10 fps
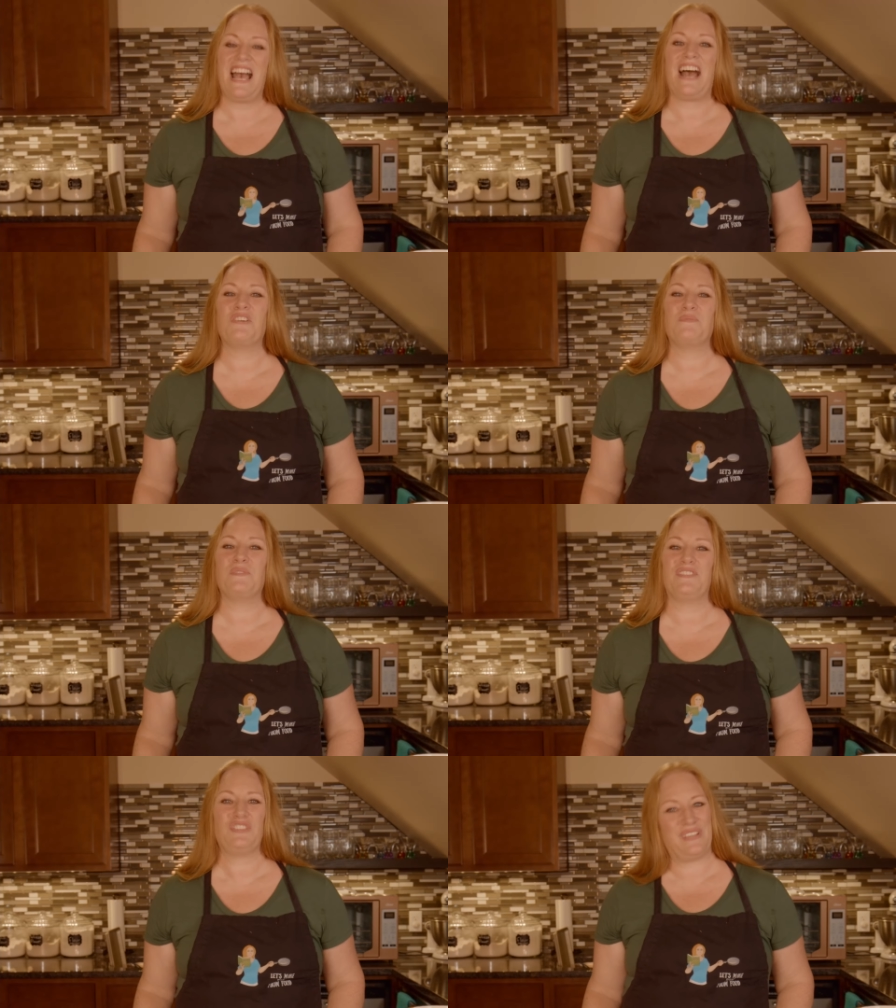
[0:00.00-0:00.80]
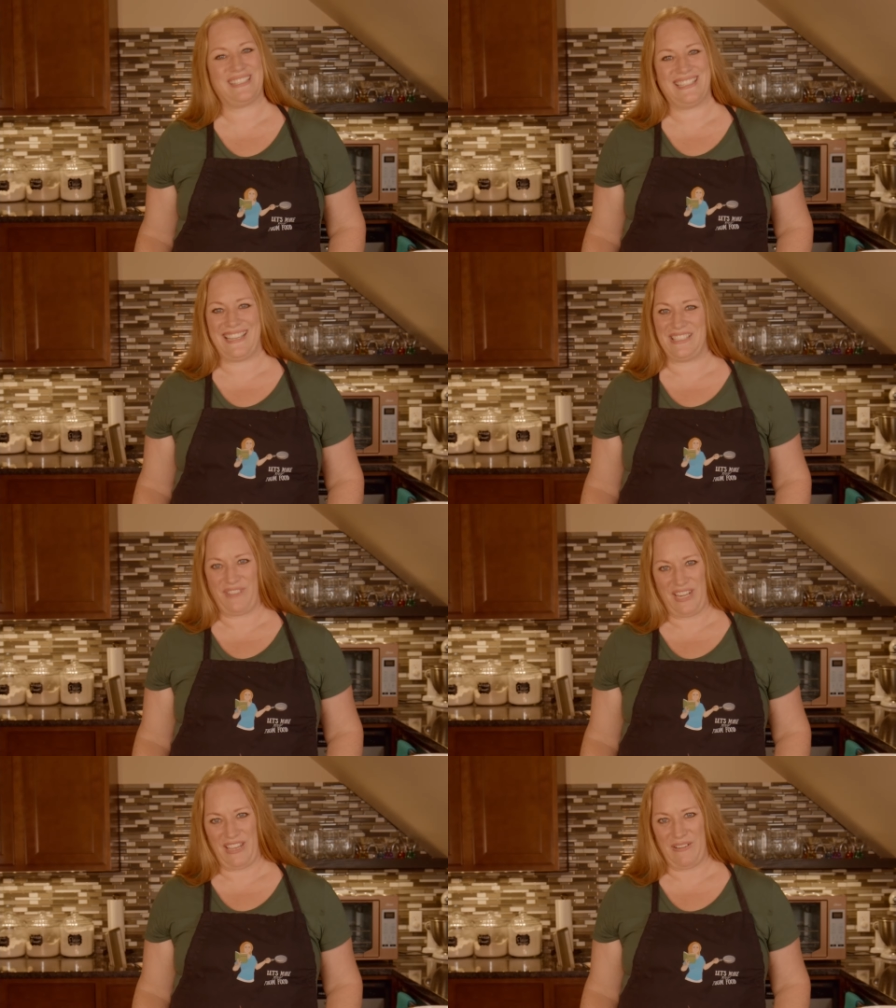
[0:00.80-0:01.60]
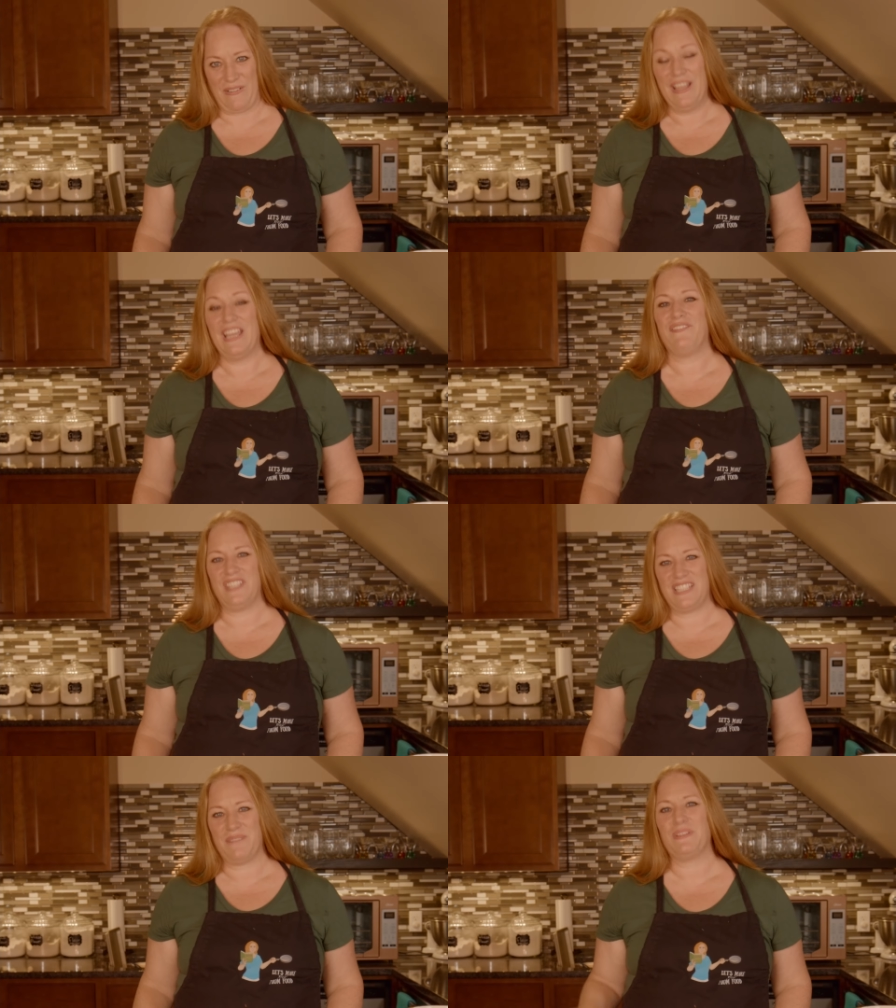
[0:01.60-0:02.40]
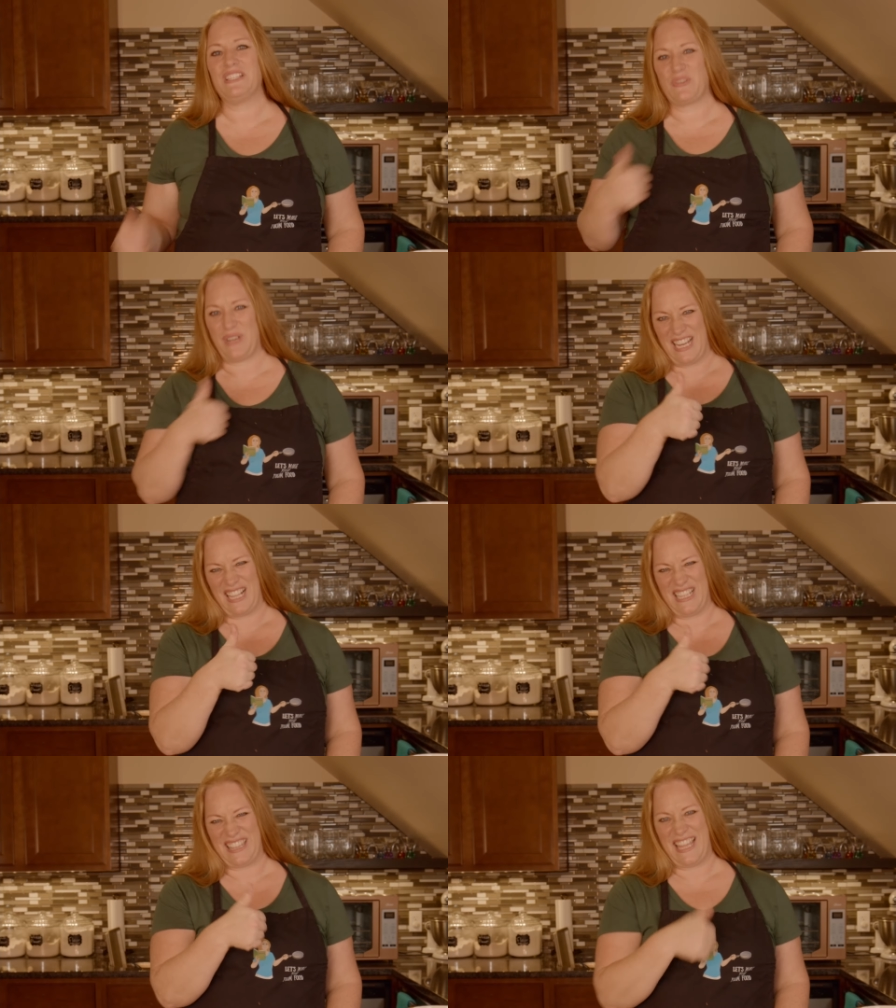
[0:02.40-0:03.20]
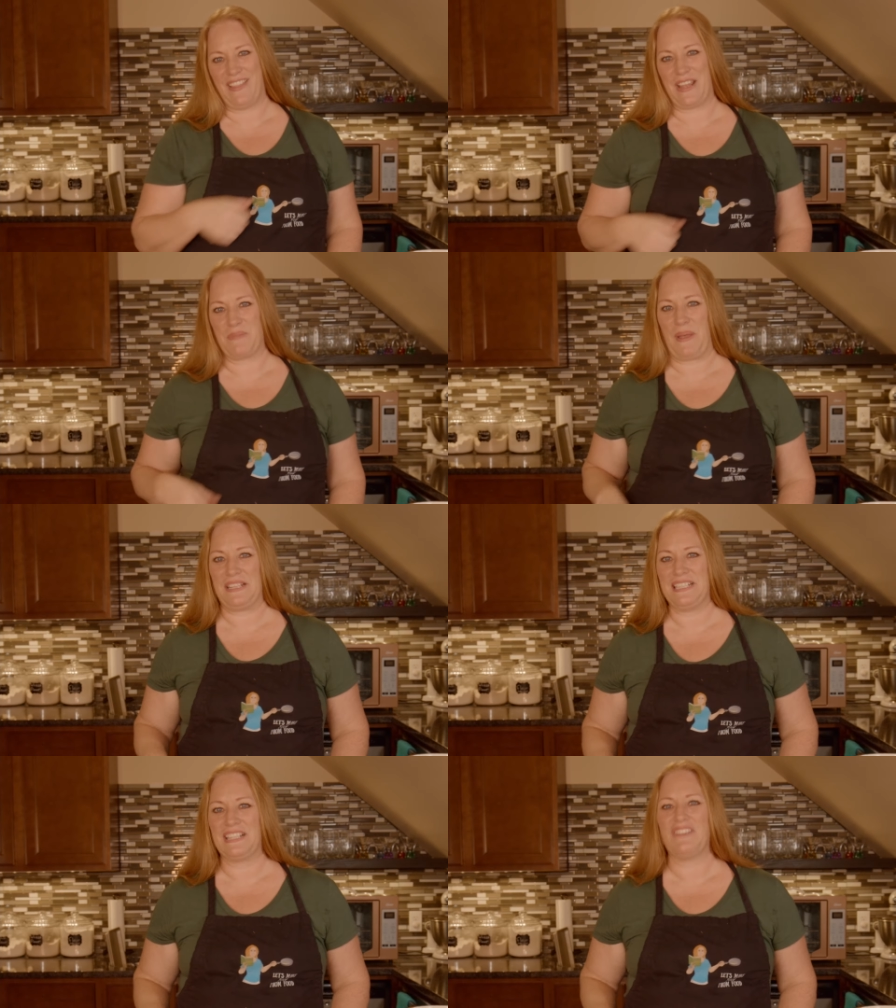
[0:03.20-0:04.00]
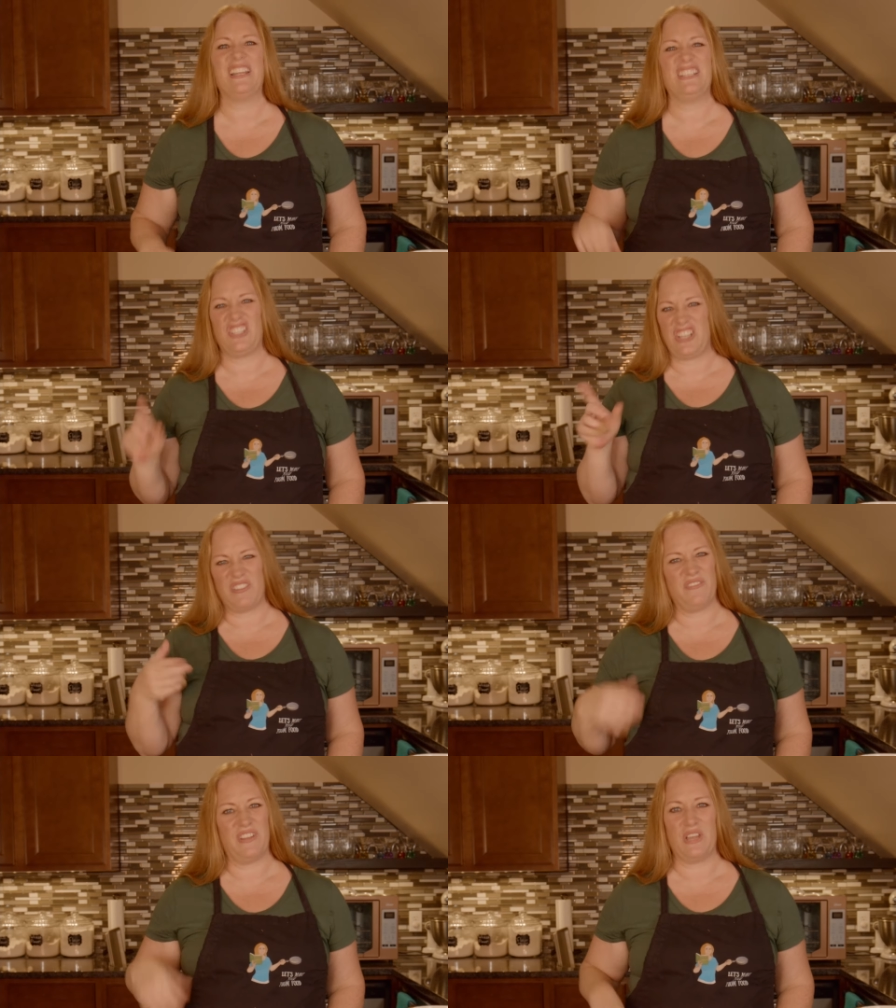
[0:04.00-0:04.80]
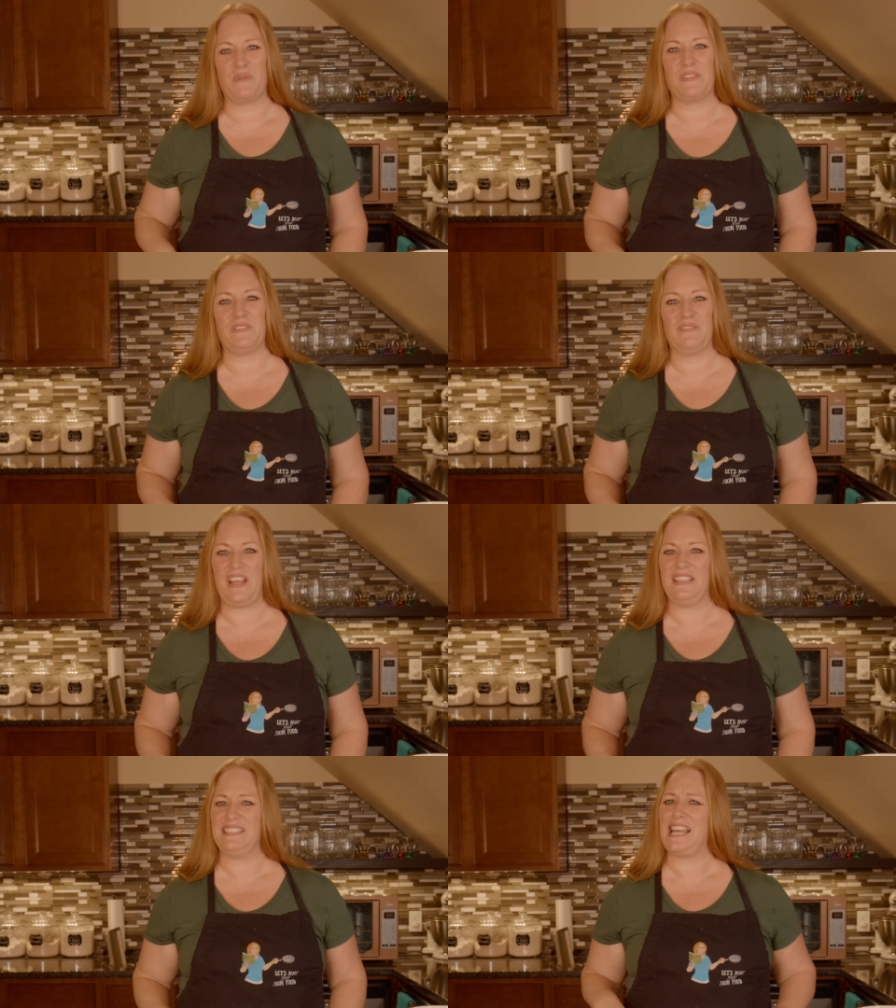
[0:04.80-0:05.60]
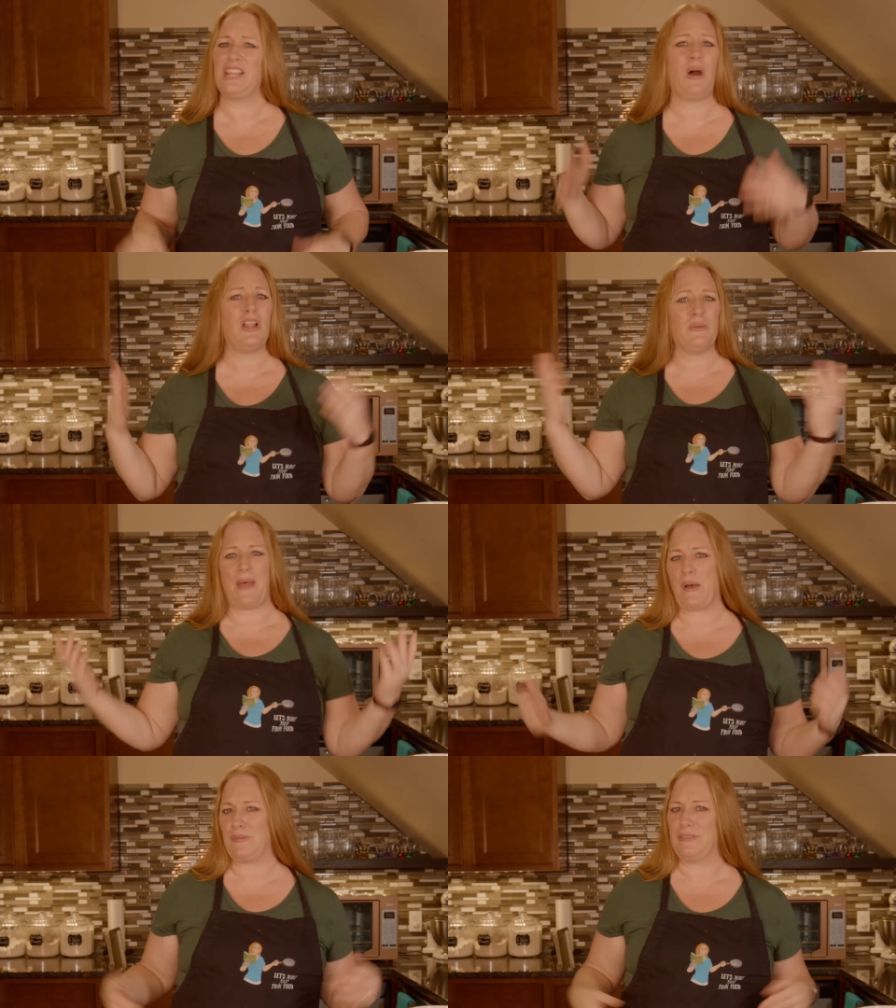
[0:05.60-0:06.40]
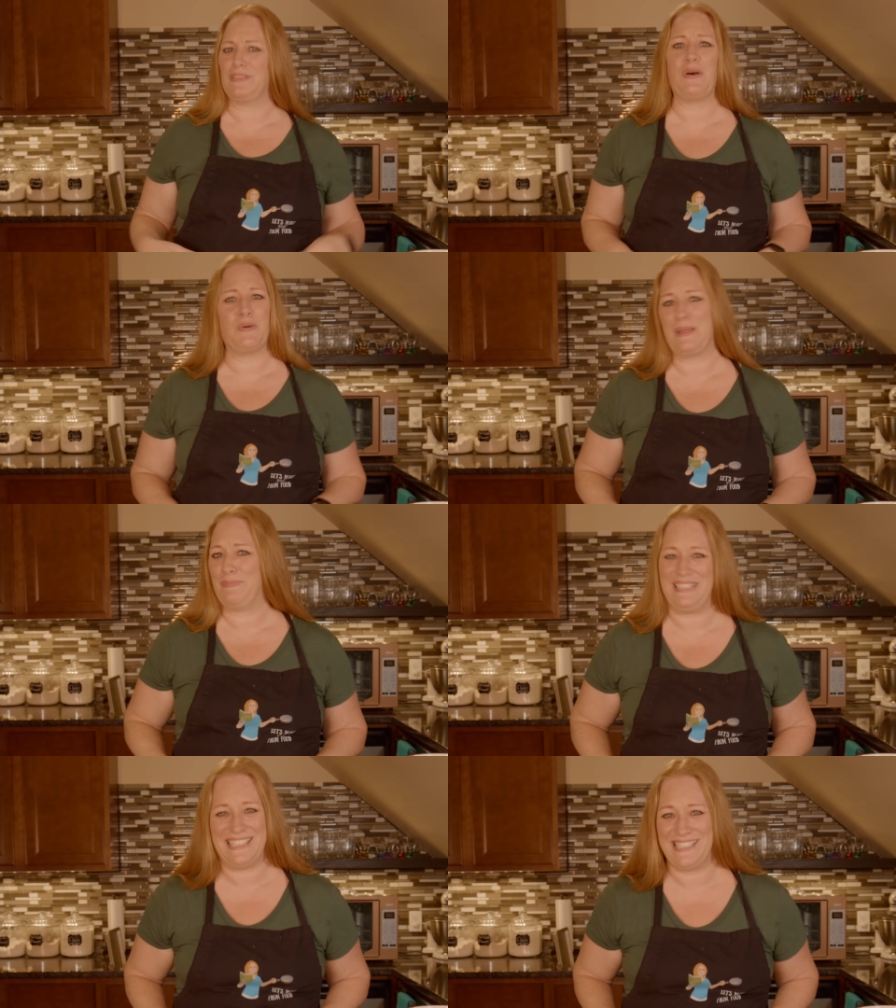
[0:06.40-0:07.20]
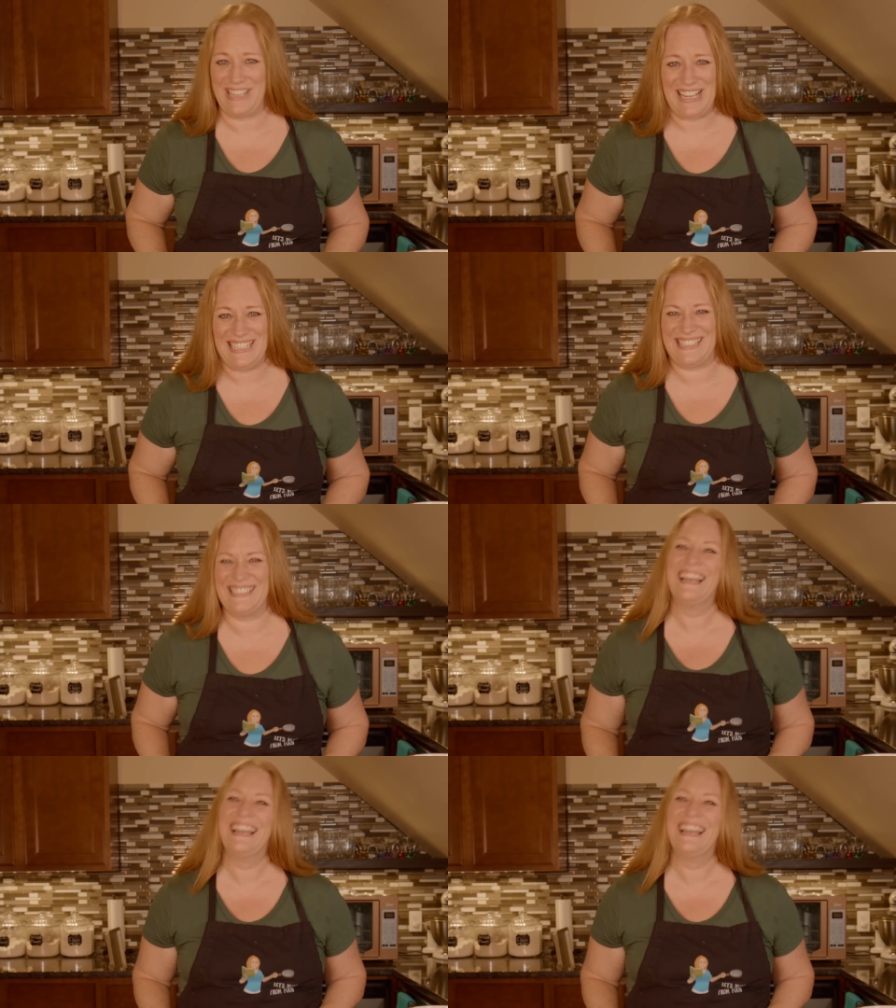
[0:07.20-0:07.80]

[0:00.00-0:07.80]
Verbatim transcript: I hope you've enjoyed today's video. If you did, please go ahead and click that like button. Go ahead and share the video with your friends. Tell them all about the homemade pizza sauce.